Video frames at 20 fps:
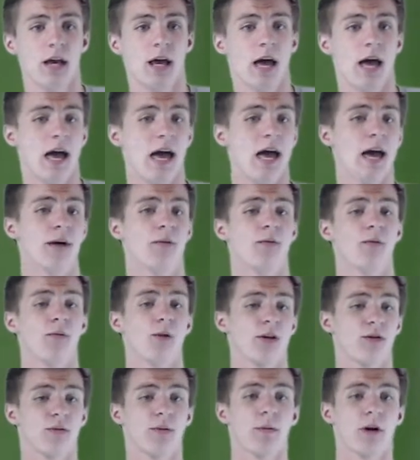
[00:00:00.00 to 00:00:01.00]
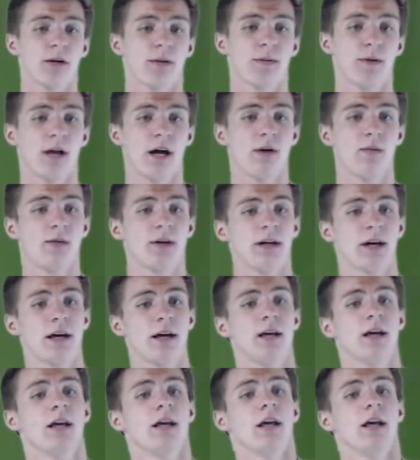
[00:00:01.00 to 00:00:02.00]
and once we multiply it, we get
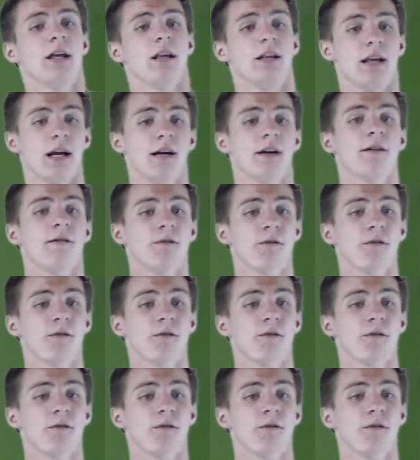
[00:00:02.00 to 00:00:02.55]
negative